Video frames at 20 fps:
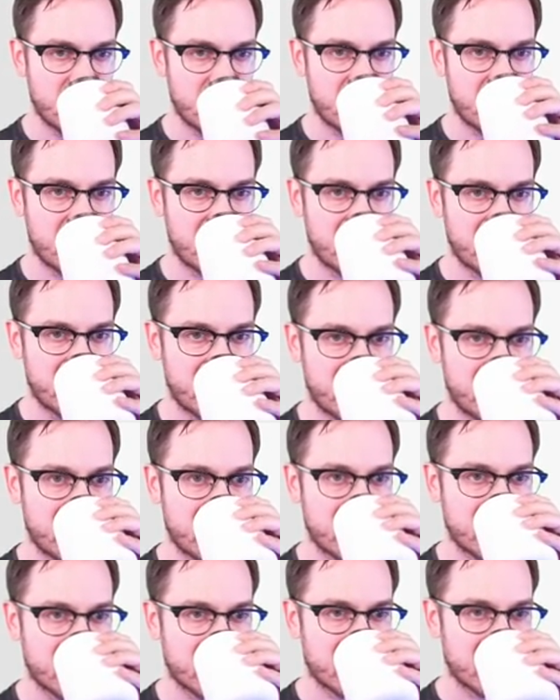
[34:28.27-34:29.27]

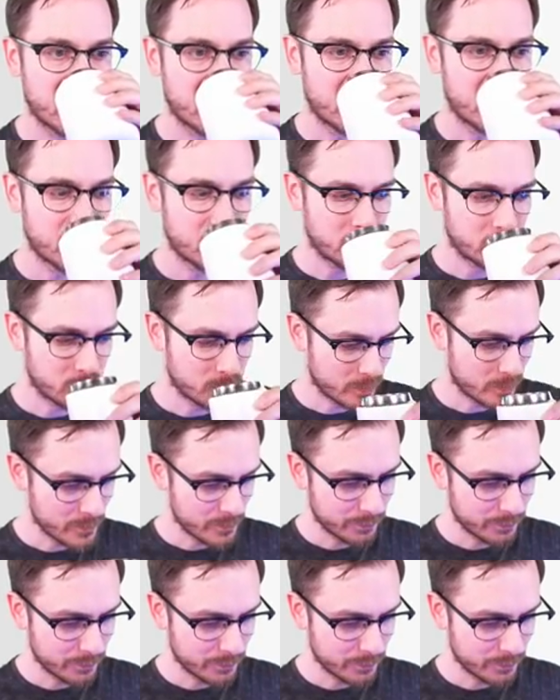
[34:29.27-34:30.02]
(no one is talking)